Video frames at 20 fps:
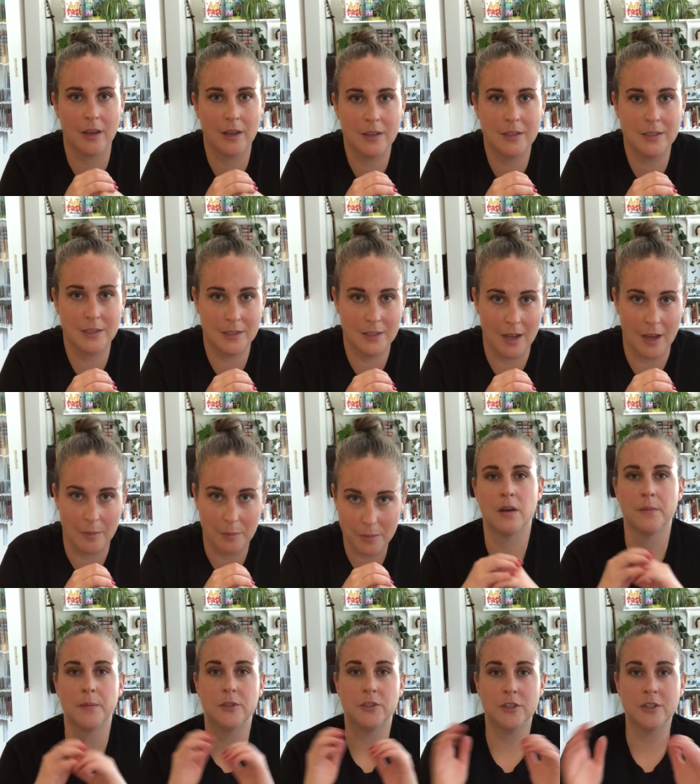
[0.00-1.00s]
step.
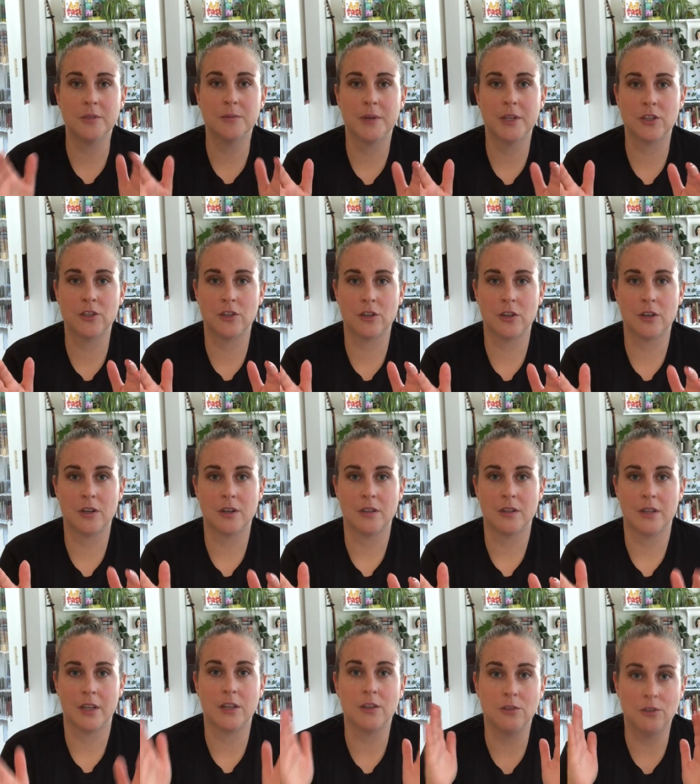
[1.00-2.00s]
But just make sure
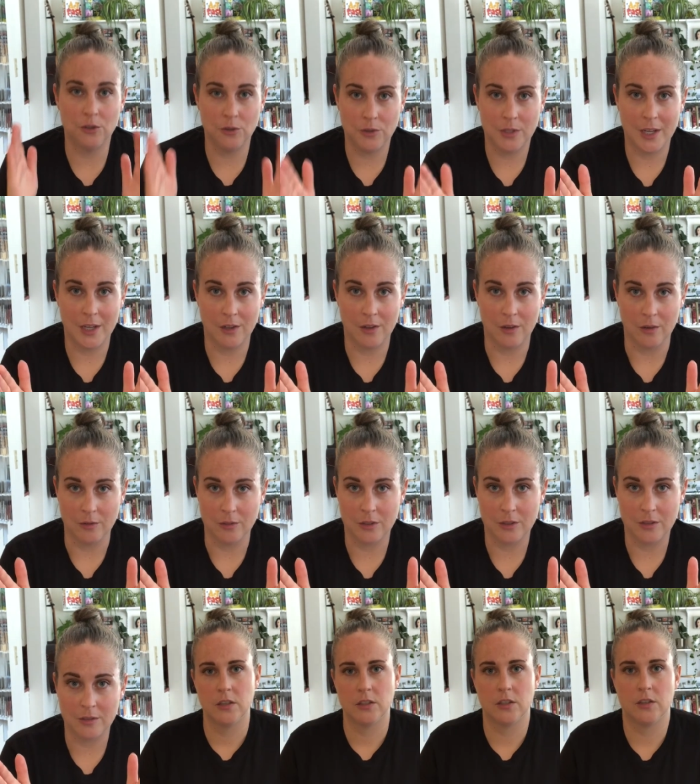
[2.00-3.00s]
that you do take
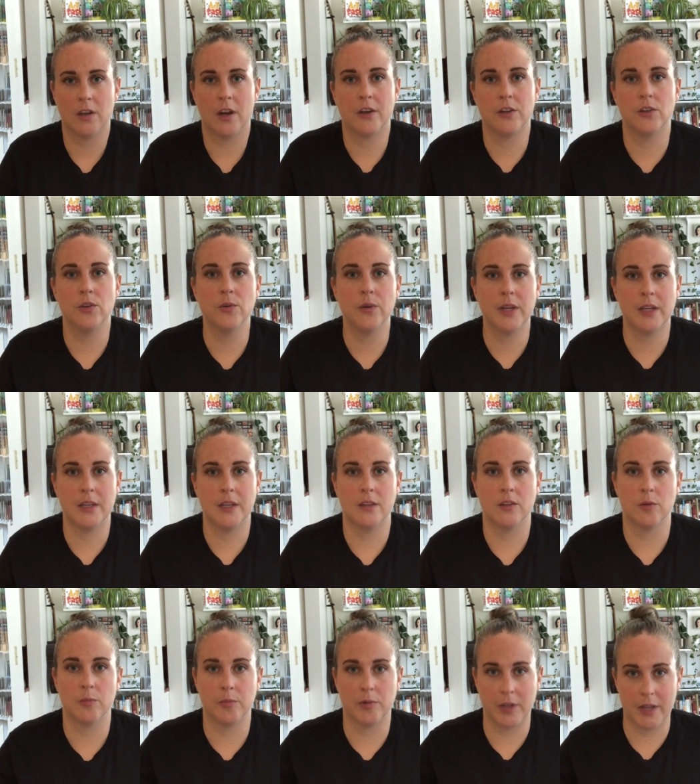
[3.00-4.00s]
notes. So now you can
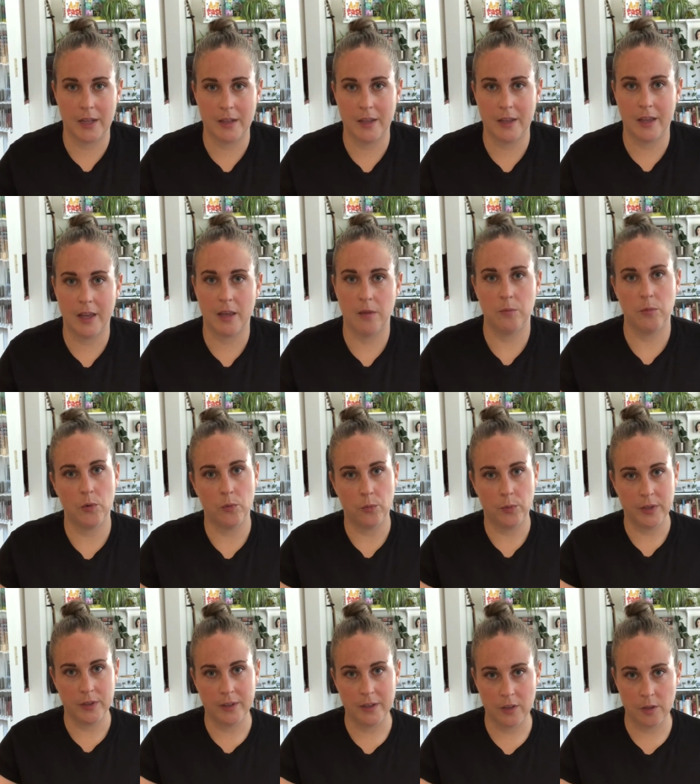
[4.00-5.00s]
either play the game
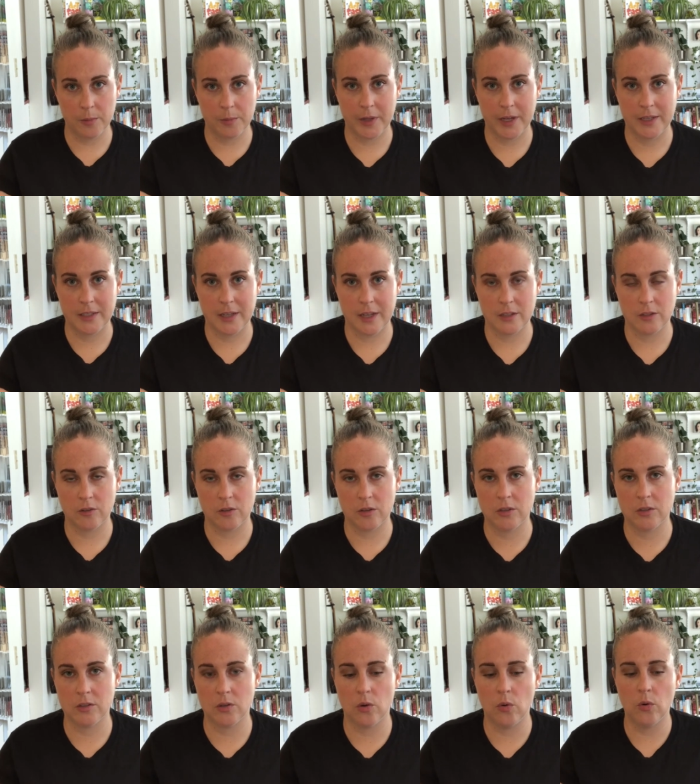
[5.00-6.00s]
with the other
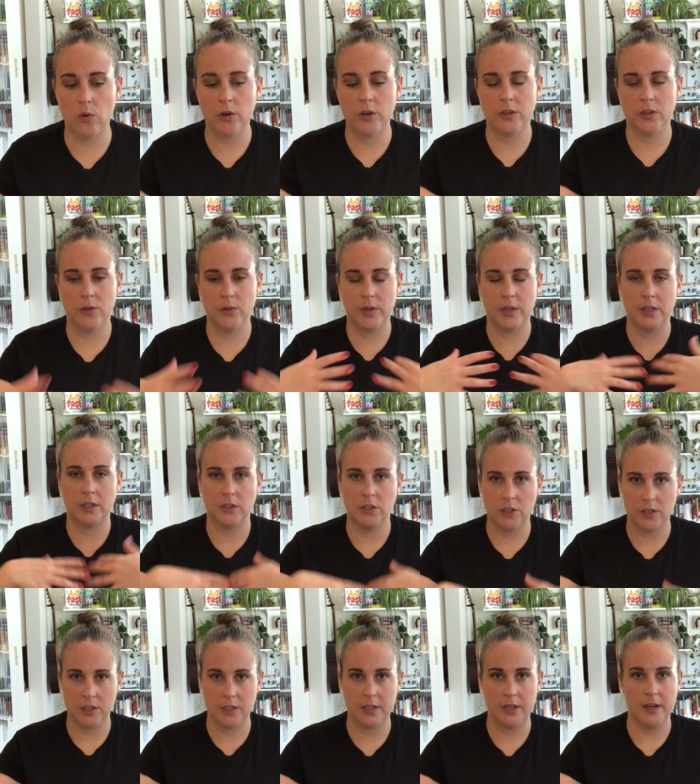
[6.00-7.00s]
playtesters or you can
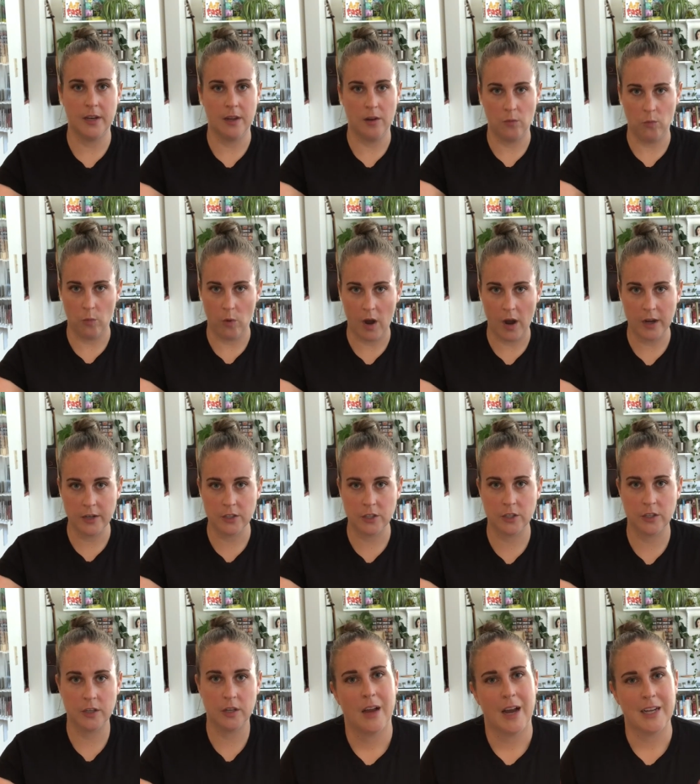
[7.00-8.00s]
just sit and
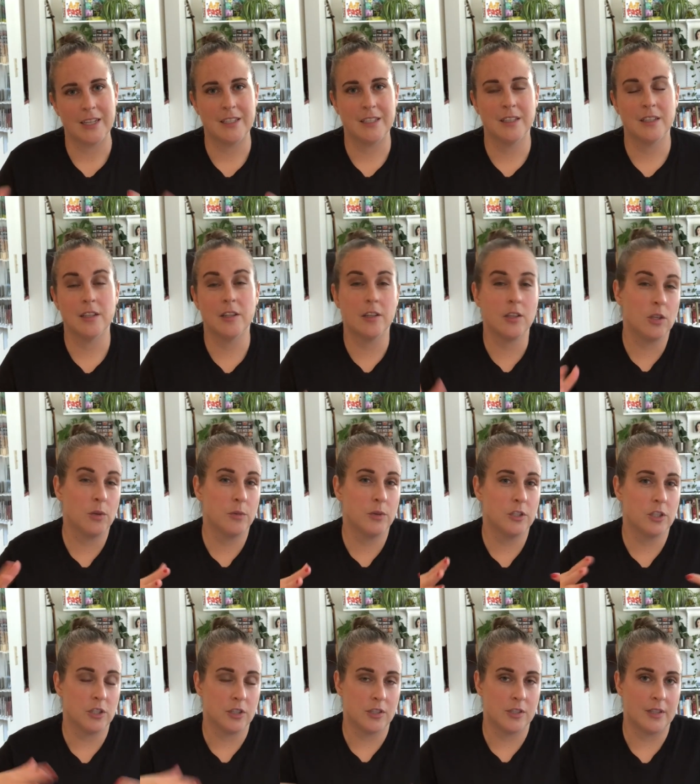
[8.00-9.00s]
watch. Ideally, you would
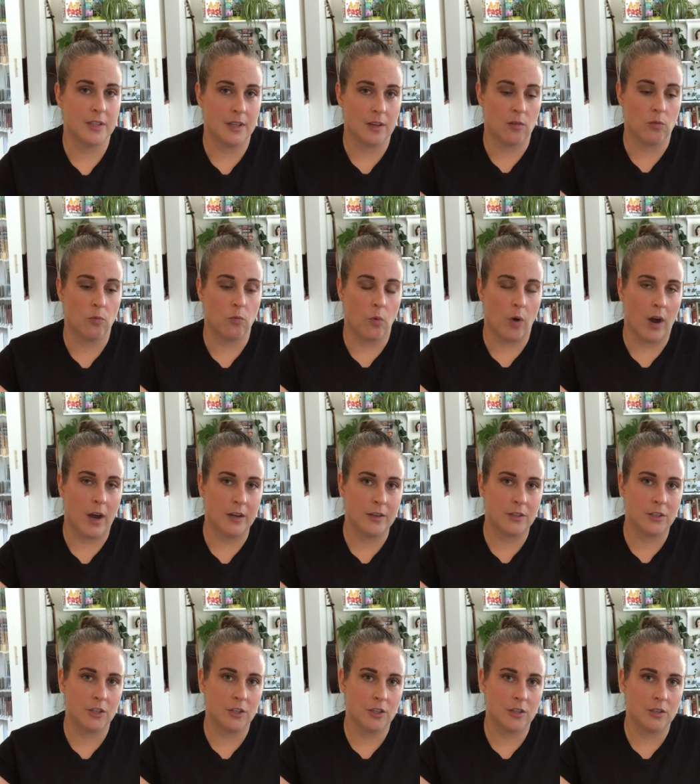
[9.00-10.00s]
just sit and
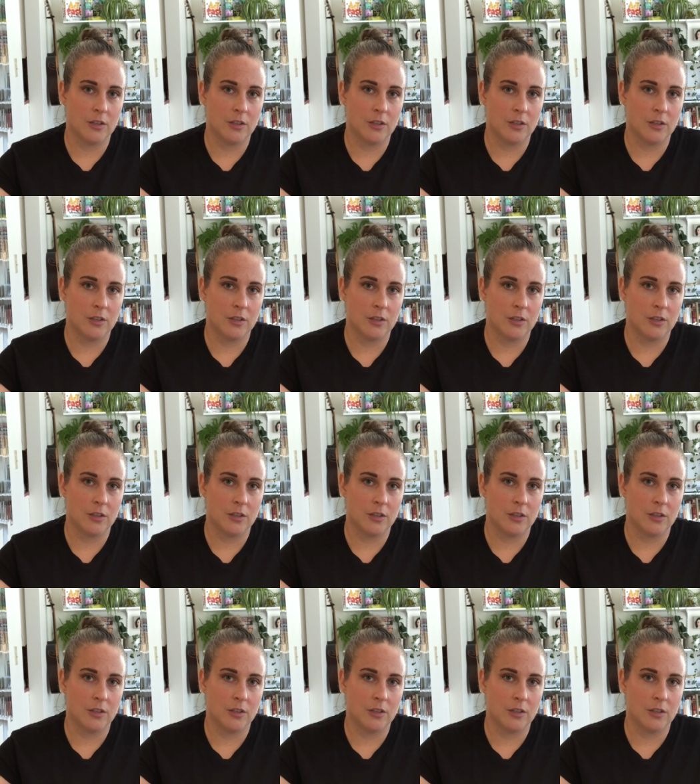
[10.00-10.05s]
watch